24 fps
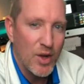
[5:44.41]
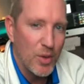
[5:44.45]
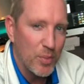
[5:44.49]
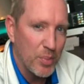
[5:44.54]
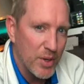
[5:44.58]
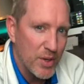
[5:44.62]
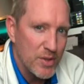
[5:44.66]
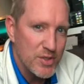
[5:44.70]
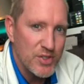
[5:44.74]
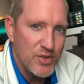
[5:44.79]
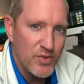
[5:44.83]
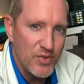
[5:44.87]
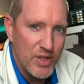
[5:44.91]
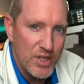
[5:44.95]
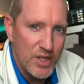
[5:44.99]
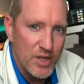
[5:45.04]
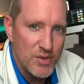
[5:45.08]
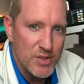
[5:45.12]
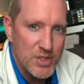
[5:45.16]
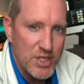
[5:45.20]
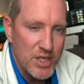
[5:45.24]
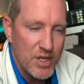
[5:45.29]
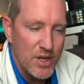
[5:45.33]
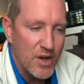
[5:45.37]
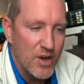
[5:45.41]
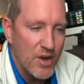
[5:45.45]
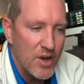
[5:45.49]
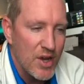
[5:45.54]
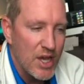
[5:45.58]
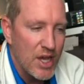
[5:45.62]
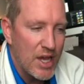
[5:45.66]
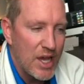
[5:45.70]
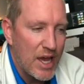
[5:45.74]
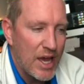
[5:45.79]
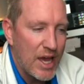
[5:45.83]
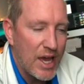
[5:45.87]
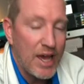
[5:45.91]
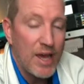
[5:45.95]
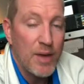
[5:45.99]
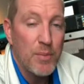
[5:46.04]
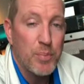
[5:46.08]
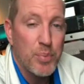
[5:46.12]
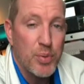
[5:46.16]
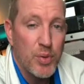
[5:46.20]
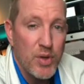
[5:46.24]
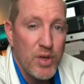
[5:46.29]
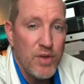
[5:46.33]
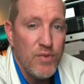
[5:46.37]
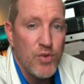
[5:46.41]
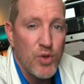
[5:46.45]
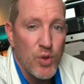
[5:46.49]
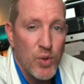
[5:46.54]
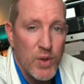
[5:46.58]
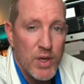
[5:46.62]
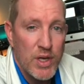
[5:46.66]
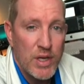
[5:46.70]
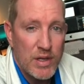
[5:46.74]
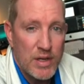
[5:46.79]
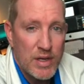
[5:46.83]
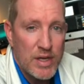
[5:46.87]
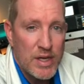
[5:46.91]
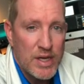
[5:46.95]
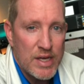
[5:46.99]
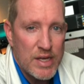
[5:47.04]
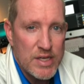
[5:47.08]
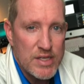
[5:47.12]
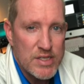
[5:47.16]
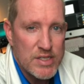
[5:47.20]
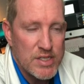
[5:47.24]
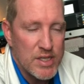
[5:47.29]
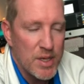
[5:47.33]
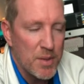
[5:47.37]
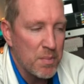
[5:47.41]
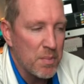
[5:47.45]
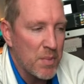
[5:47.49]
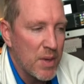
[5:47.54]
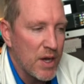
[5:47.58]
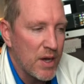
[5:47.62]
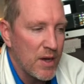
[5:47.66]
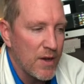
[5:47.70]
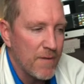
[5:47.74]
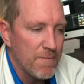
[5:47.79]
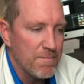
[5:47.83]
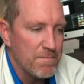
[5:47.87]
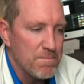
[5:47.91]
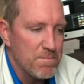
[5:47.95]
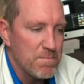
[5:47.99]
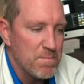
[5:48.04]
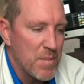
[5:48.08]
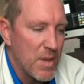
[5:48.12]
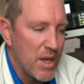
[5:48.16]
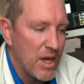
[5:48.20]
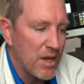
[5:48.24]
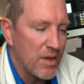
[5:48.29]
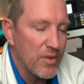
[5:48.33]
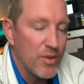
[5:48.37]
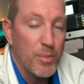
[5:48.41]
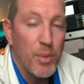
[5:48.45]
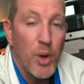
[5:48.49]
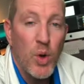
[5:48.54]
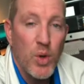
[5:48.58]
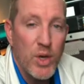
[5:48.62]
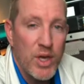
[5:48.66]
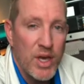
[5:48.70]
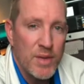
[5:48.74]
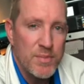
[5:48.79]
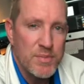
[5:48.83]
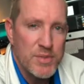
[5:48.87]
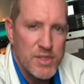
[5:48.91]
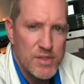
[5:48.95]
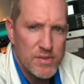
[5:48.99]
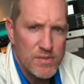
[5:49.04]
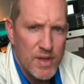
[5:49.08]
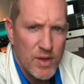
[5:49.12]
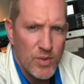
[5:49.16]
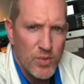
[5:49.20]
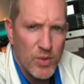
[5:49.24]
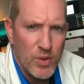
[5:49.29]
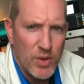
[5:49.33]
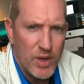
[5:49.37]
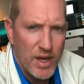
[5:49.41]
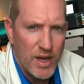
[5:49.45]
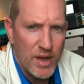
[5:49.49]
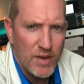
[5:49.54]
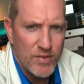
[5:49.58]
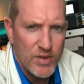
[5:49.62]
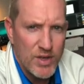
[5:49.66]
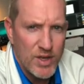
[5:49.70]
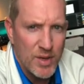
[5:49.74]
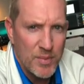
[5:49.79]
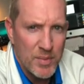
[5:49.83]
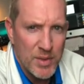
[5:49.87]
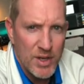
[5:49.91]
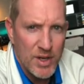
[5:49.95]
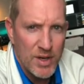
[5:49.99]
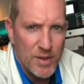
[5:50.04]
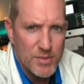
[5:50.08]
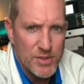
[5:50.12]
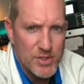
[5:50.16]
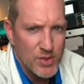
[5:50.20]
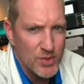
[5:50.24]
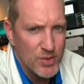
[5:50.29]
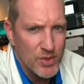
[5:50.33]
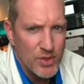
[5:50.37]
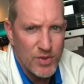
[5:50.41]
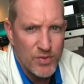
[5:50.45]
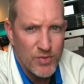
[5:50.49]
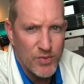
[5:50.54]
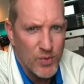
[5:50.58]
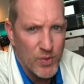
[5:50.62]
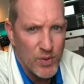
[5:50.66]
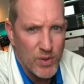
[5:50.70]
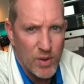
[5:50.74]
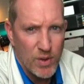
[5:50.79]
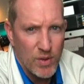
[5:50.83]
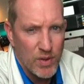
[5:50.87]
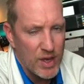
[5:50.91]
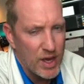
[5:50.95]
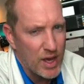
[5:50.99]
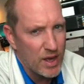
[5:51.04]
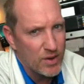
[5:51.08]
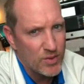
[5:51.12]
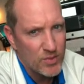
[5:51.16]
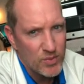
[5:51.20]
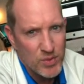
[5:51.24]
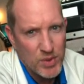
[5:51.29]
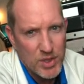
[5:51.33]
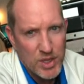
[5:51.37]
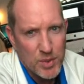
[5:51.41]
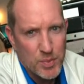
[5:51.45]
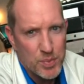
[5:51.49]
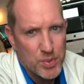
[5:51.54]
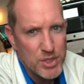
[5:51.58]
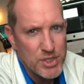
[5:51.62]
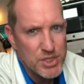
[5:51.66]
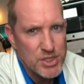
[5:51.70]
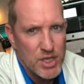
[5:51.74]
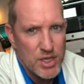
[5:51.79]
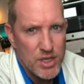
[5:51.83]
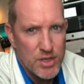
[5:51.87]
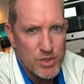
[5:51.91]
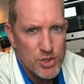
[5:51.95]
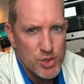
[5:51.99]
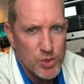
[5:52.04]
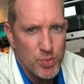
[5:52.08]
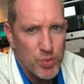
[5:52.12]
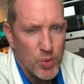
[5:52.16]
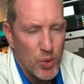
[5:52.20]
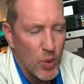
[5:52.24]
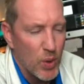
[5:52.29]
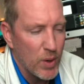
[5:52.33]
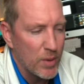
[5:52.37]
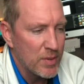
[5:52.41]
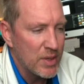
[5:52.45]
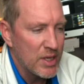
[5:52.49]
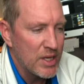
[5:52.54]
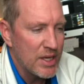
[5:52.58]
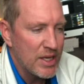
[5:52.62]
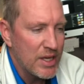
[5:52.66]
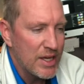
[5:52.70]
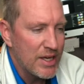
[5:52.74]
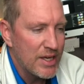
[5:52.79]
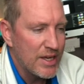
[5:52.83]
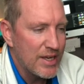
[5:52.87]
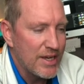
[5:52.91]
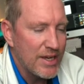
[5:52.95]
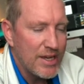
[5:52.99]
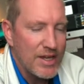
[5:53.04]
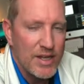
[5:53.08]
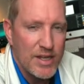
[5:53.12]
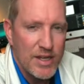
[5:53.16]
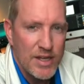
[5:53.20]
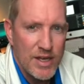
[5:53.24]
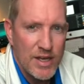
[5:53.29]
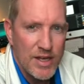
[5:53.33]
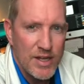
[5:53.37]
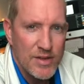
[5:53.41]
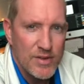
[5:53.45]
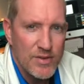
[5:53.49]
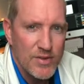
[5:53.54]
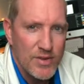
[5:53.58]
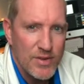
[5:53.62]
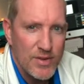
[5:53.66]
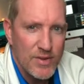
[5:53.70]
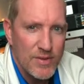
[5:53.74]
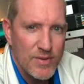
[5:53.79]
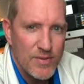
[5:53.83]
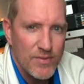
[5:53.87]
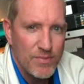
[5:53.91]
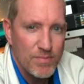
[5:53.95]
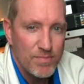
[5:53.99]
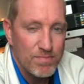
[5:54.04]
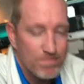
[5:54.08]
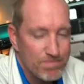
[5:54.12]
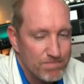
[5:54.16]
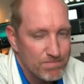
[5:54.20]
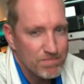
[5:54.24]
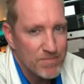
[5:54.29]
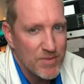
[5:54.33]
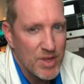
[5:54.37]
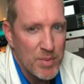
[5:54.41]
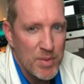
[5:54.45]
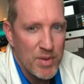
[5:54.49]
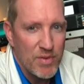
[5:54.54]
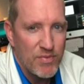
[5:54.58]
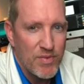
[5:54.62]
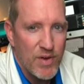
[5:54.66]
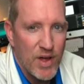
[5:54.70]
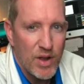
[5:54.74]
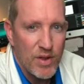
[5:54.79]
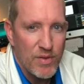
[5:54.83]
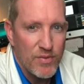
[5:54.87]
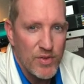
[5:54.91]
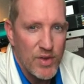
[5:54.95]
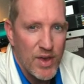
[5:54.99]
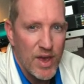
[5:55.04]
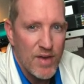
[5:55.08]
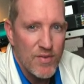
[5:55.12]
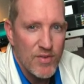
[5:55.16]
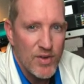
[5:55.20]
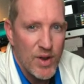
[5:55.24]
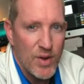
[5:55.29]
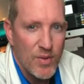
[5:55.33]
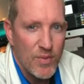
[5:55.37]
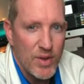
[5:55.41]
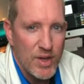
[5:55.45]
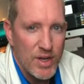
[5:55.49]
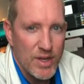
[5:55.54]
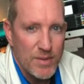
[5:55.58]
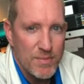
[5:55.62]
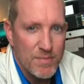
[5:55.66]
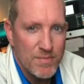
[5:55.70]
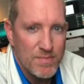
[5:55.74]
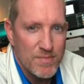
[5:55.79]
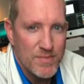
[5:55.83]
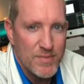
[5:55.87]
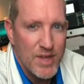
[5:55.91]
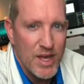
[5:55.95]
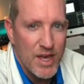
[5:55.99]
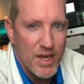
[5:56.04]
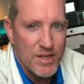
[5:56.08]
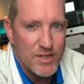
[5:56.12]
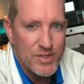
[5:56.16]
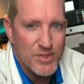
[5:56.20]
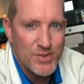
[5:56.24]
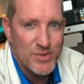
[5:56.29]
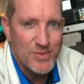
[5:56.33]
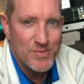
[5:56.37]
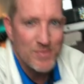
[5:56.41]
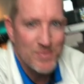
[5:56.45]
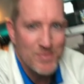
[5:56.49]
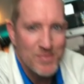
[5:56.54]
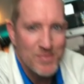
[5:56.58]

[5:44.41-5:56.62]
I'll post the videos here and previewing some of the bowl games that we'll have coming up. So looking forward to all that. Really appreciate your support. And again, give me a follow if you haven't already. Thanks.